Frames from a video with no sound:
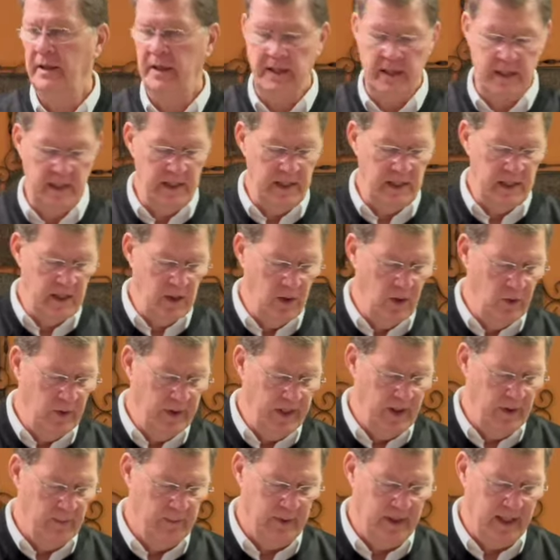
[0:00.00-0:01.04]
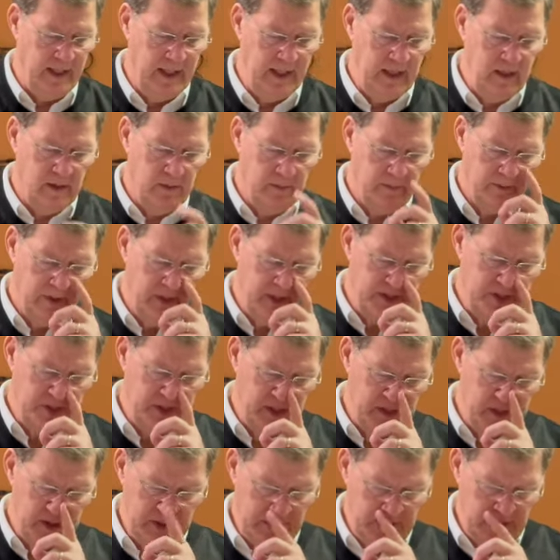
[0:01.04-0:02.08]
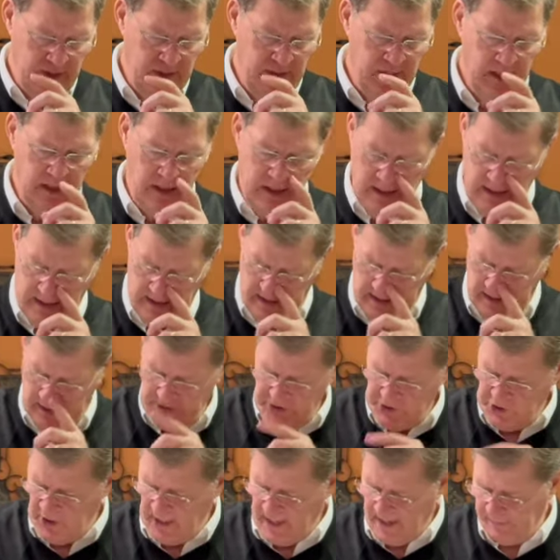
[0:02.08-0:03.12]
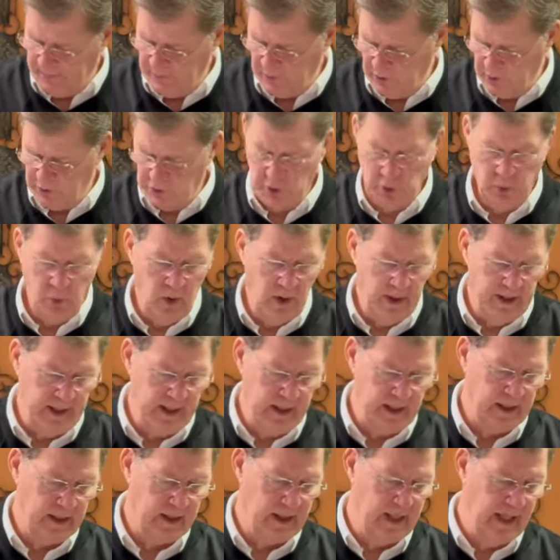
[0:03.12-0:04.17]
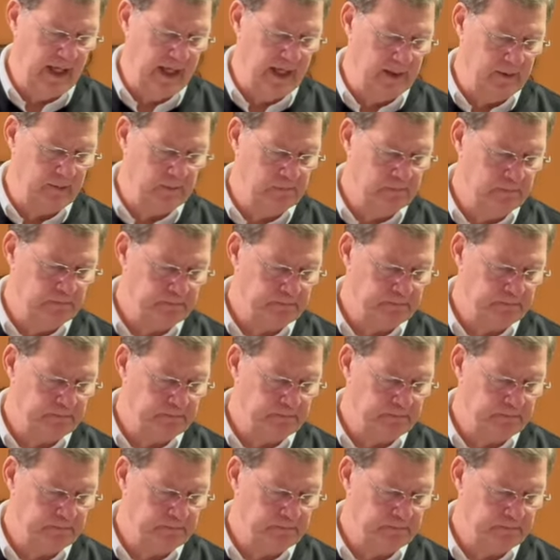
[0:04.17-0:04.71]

Edom, Edom. This is in chapter 20 again.